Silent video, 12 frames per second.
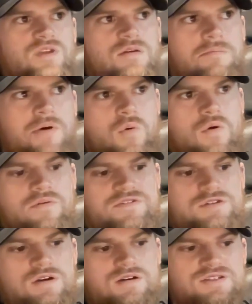But what we
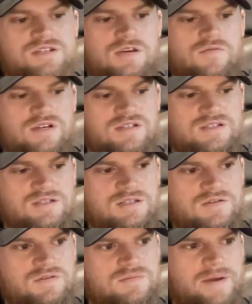started seeing recently,
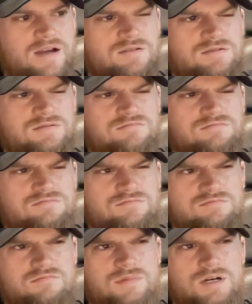it was about a
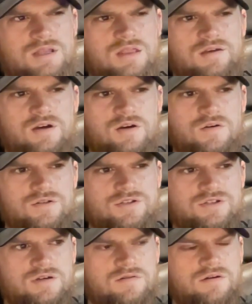month ago or
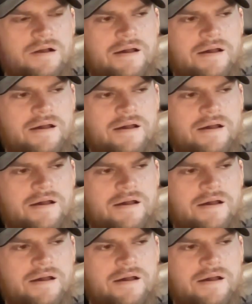so,